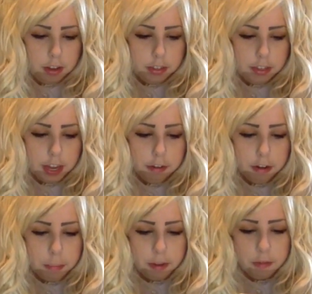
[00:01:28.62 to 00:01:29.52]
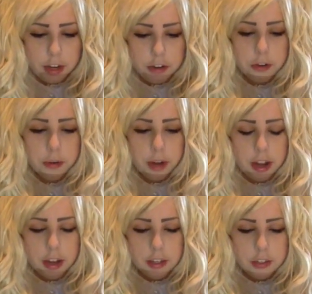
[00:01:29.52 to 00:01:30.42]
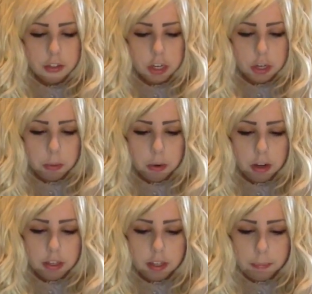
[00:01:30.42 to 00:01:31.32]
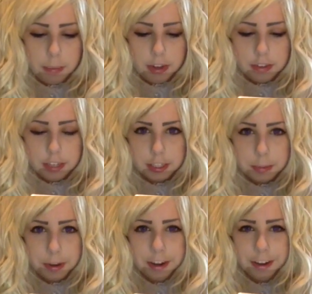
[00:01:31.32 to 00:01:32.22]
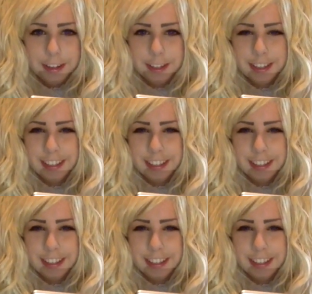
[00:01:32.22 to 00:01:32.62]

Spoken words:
Sarah Marino asked, worst and best experience.